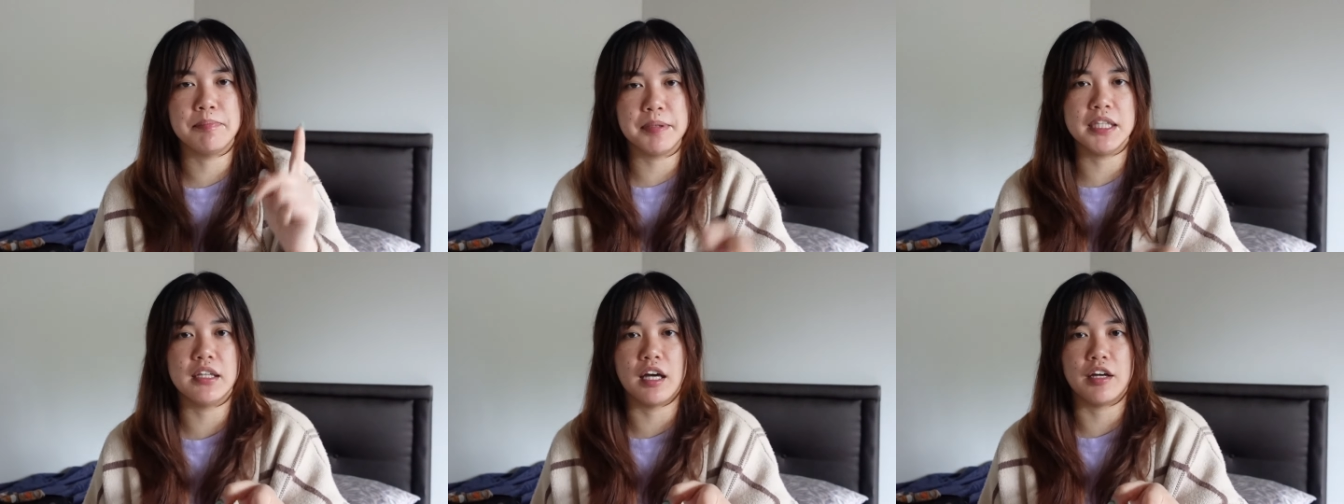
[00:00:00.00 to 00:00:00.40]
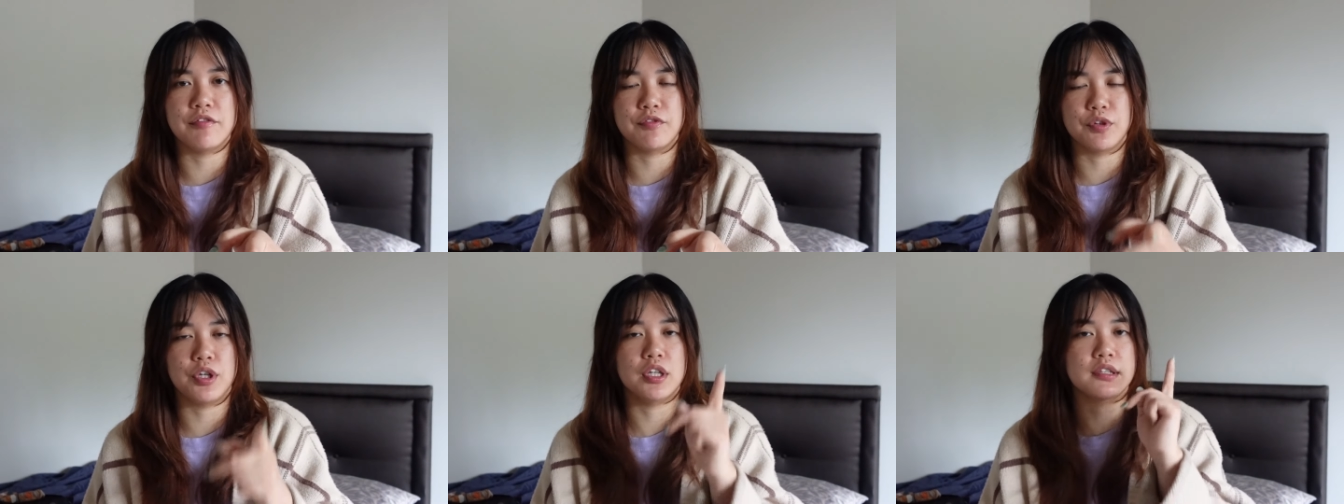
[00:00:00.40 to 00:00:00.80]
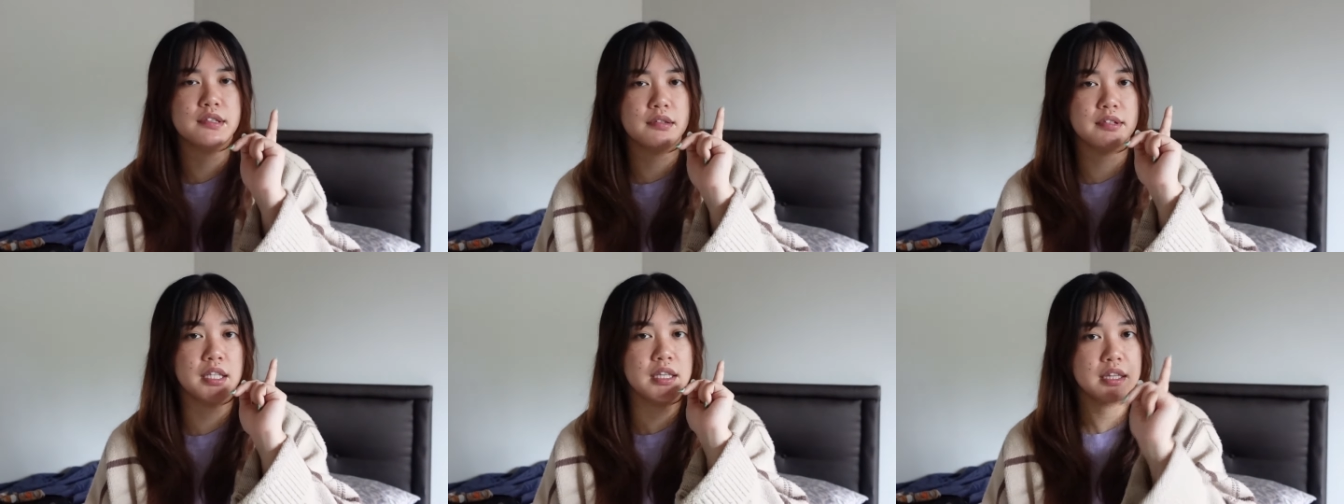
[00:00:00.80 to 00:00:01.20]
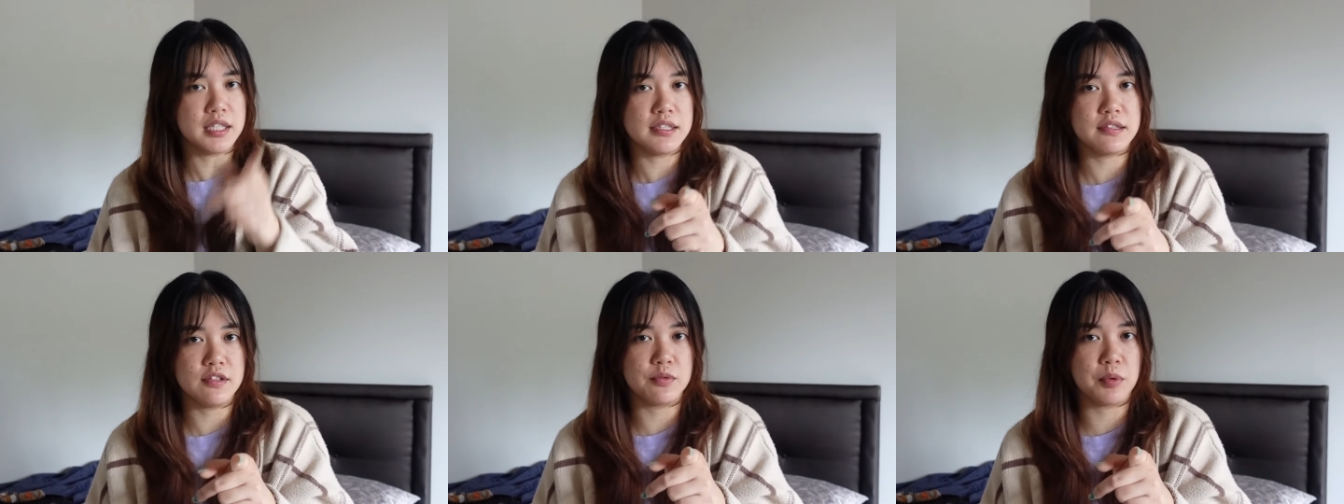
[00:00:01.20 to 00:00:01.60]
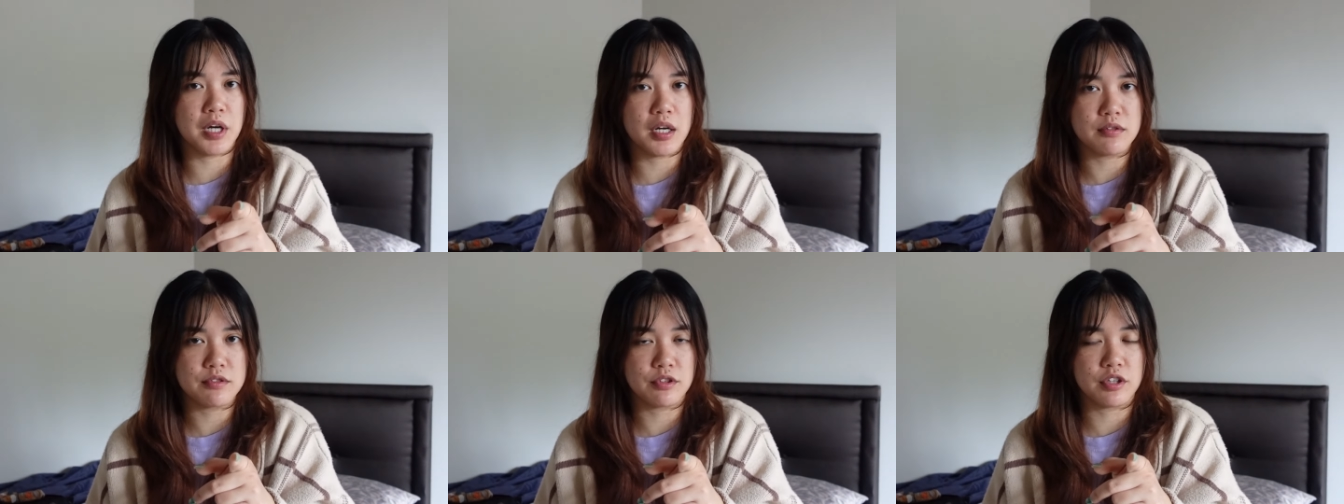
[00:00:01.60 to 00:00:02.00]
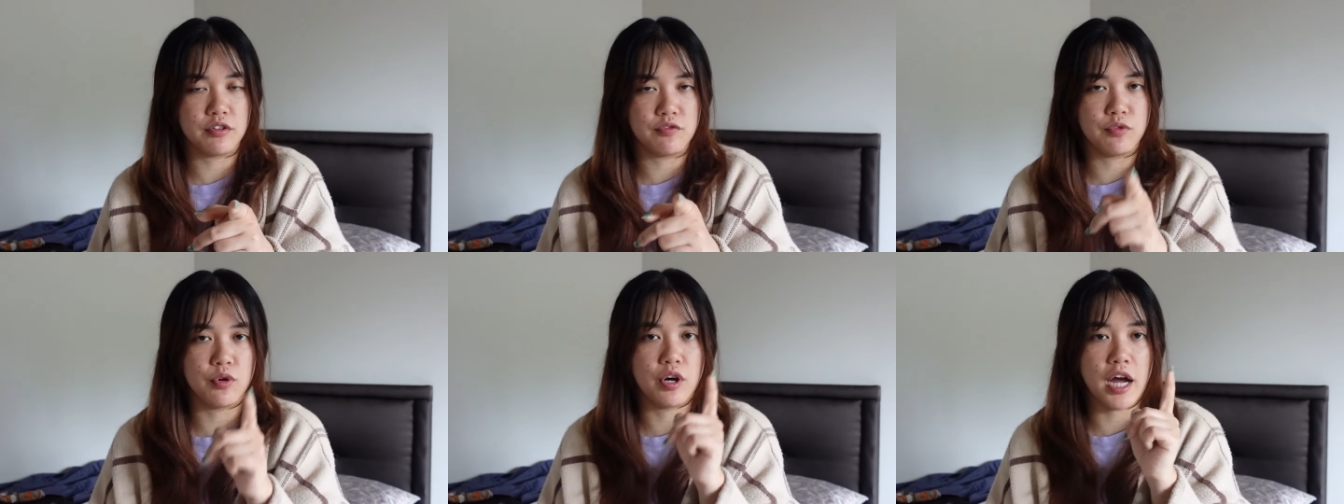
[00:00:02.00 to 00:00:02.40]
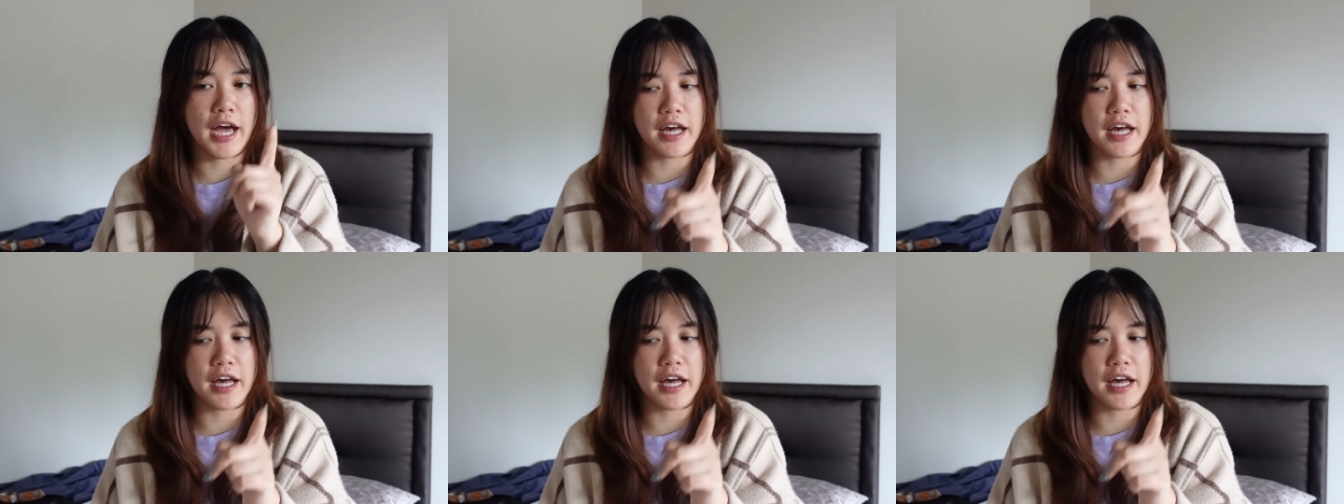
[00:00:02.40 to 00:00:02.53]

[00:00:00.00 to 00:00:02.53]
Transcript: beeline for it because I was like, this is what I was looking for.